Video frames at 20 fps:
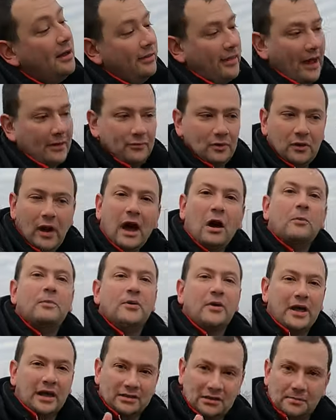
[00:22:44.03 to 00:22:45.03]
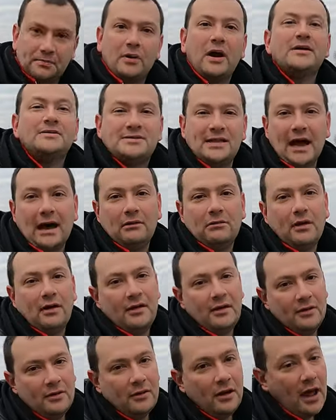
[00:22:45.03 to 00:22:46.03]
That will help you get the price down.
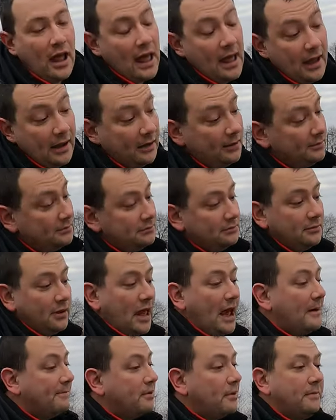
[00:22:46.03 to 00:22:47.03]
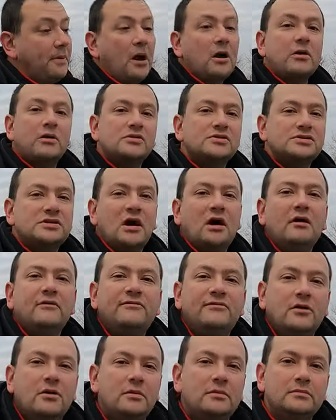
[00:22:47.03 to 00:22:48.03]
And yeah, prepare
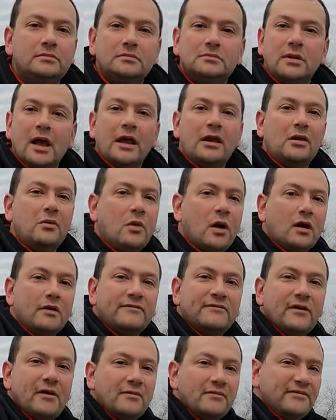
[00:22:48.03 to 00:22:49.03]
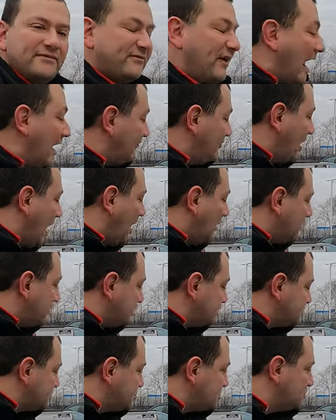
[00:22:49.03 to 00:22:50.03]
yourself from anywhere from
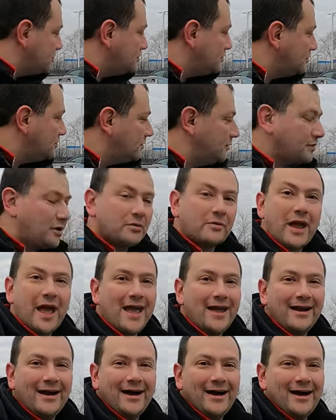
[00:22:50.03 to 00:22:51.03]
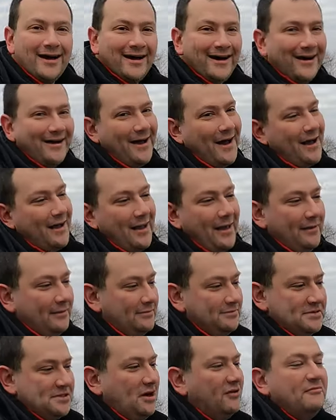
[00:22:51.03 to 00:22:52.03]
$5 to create a
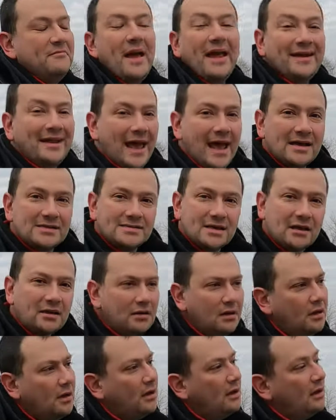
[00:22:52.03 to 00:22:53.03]
self-made gasket,